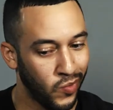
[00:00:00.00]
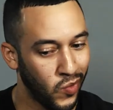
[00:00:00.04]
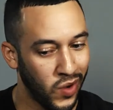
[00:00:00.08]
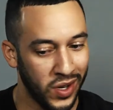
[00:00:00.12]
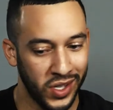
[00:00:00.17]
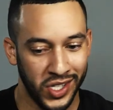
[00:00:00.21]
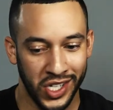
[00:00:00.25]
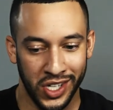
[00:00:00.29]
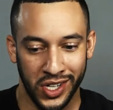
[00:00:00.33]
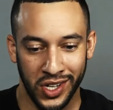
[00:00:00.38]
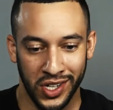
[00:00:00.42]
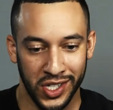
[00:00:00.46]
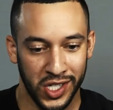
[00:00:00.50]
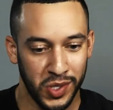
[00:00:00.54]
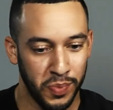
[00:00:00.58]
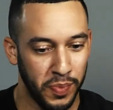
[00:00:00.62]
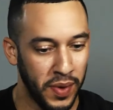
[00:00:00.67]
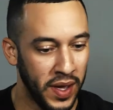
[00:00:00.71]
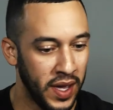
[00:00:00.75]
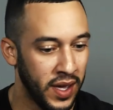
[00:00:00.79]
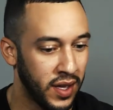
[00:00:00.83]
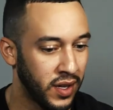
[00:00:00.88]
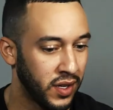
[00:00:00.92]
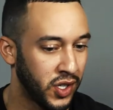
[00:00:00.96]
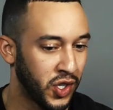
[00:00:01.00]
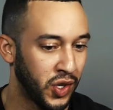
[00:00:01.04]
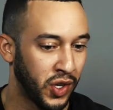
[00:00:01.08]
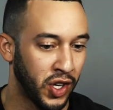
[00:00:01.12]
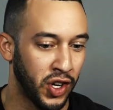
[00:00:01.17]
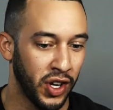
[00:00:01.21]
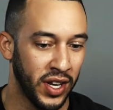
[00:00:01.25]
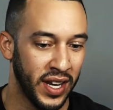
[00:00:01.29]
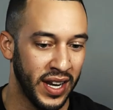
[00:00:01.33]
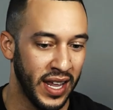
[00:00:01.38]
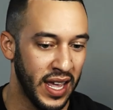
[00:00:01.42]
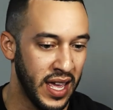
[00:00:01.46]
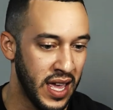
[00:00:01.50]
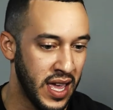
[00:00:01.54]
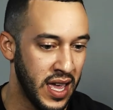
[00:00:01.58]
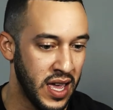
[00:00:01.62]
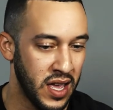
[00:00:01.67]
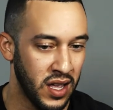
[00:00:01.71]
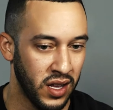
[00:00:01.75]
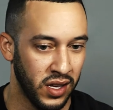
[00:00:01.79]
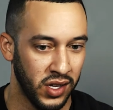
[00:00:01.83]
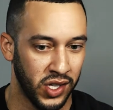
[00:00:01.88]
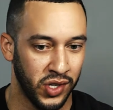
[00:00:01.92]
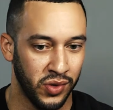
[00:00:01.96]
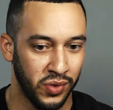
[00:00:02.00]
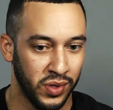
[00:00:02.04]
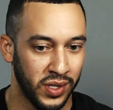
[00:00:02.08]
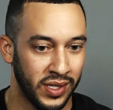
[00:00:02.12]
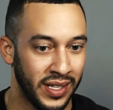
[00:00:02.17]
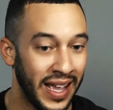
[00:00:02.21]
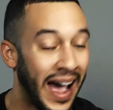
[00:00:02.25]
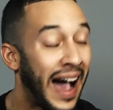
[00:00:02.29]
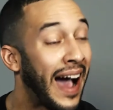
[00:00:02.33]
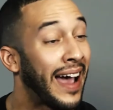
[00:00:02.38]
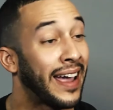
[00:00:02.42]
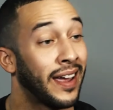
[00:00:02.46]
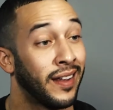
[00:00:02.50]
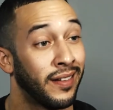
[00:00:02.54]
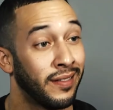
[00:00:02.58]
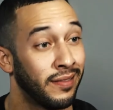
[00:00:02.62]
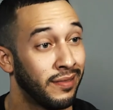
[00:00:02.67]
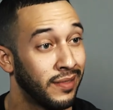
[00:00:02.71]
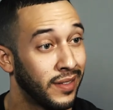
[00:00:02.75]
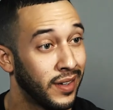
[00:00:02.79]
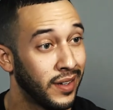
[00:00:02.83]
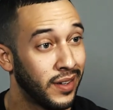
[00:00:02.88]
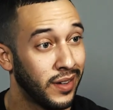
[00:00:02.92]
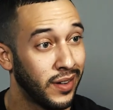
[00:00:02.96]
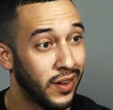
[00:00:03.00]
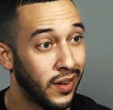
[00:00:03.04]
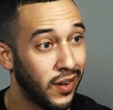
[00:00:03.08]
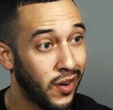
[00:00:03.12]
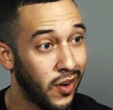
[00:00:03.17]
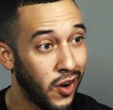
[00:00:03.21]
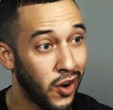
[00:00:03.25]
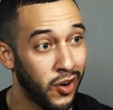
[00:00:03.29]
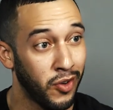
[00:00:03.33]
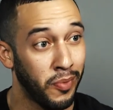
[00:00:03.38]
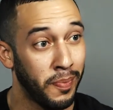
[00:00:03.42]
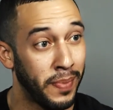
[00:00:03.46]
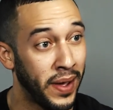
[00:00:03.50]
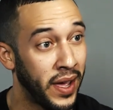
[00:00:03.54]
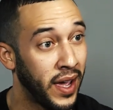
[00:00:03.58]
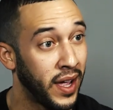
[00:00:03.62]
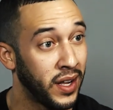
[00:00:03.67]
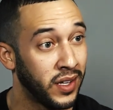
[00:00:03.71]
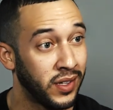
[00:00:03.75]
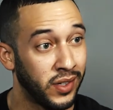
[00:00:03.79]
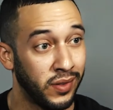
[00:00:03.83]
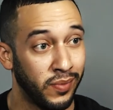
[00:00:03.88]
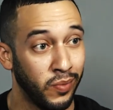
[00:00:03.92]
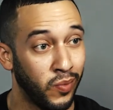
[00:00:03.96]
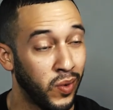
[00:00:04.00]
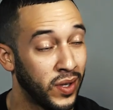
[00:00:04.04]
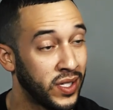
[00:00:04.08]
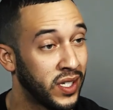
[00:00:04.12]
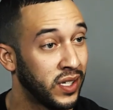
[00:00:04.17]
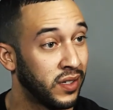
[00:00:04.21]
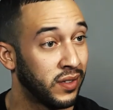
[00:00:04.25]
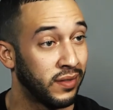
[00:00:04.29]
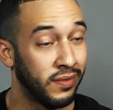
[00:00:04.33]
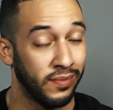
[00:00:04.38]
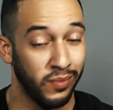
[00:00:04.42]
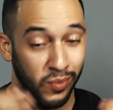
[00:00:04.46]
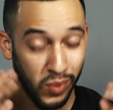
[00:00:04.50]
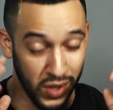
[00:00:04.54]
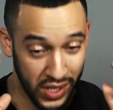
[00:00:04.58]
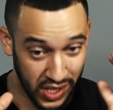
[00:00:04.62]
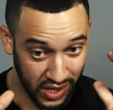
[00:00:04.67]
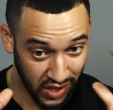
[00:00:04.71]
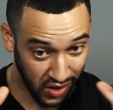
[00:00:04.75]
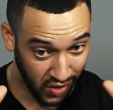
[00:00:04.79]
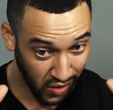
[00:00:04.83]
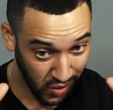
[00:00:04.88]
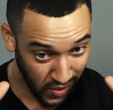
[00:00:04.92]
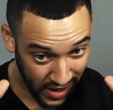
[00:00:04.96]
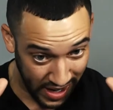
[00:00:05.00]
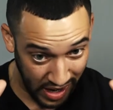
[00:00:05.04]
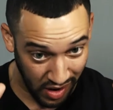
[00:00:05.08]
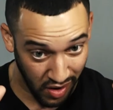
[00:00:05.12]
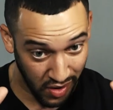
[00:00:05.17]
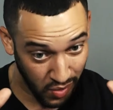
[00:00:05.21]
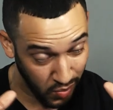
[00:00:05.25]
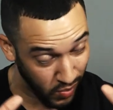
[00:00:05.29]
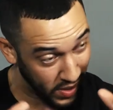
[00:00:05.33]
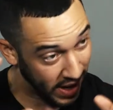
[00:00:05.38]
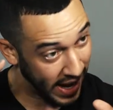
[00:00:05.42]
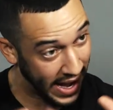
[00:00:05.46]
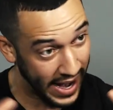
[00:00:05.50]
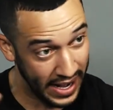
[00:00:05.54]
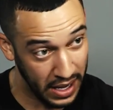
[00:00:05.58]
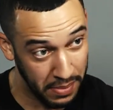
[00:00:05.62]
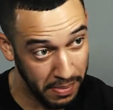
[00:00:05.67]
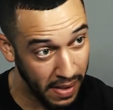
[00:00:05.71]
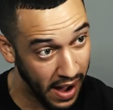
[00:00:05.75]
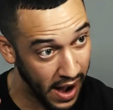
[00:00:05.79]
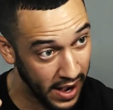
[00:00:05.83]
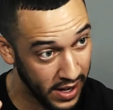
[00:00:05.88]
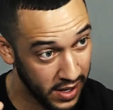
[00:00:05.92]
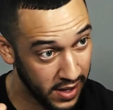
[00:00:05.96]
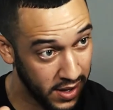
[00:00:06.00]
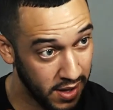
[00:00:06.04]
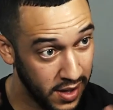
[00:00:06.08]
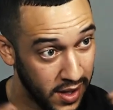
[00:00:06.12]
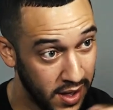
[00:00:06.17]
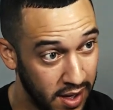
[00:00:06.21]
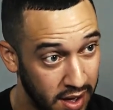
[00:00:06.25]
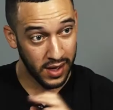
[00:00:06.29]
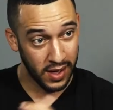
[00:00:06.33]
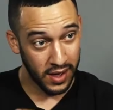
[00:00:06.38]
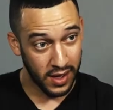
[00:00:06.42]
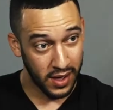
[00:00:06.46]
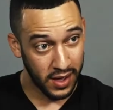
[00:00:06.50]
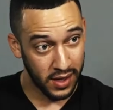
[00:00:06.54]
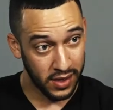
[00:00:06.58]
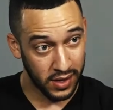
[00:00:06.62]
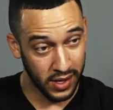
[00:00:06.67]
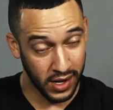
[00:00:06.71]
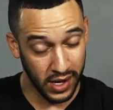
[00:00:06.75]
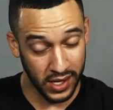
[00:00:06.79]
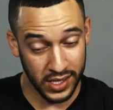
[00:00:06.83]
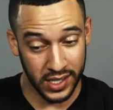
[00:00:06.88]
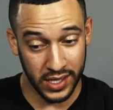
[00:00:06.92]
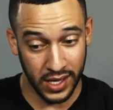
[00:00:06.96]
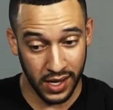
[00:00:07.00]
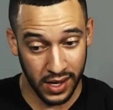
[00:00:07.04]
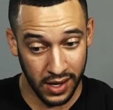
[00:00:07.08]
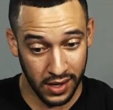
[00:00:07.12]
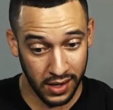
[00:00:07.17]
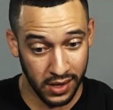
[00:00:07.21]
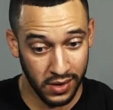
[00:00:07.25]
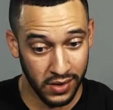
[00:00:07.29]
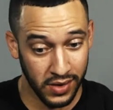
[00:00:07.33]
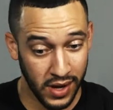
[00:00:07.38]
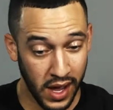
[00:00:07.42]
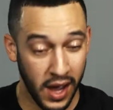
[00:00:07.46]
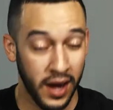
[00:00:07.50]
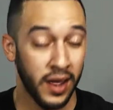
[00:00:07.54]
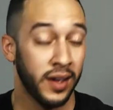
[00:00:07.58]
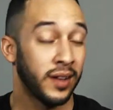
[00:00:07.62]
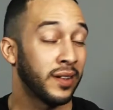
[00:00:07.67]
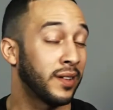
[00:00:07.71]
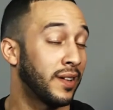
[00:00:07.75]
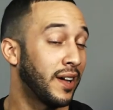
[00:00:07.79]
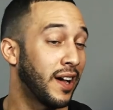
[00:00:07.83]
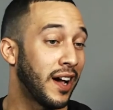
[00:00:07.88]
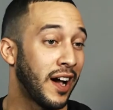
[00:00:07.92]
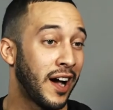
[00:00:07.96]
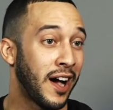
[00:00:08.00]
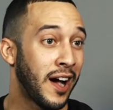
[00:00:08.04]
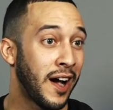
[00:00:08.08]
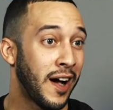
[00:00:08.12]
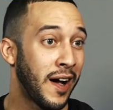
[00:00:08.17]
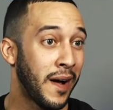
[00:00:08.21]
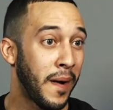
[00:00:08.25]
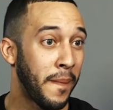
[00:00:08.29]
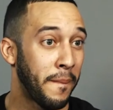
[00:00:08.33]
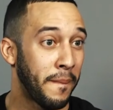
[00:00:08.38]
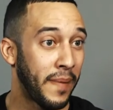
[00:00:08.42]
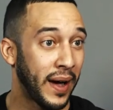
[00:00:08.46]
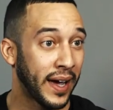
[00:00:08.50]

when she couldn't speak, she couldn't eat, she was dying on her bed, wasn't wasn't coherent with anybody. Then I said, yo, Nana, uh,